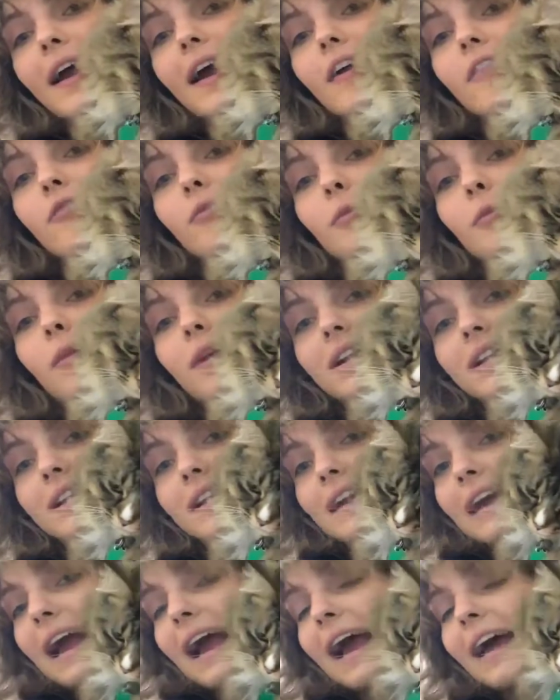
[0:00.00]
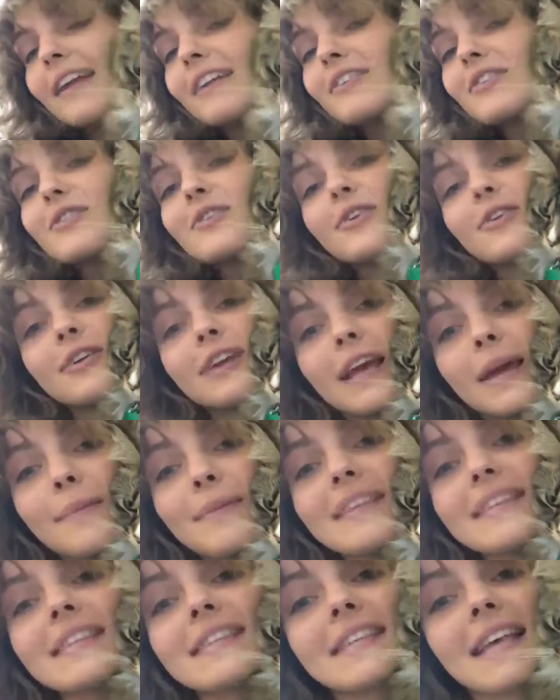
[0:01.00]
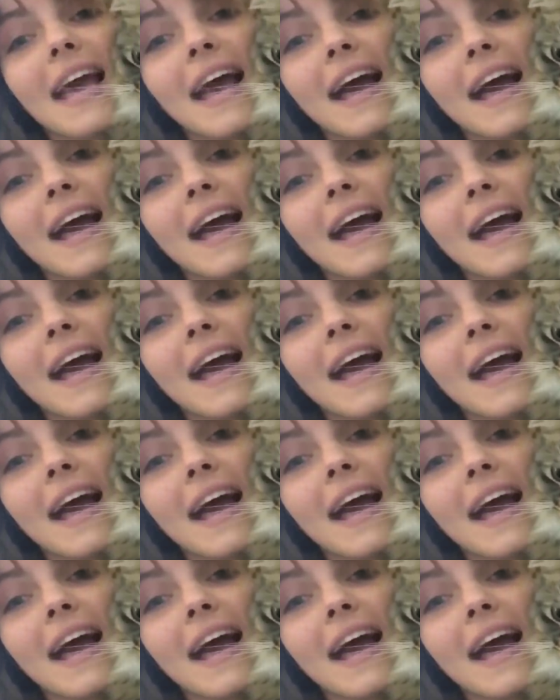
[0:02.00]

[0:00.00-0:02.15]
I have one cat. Her name is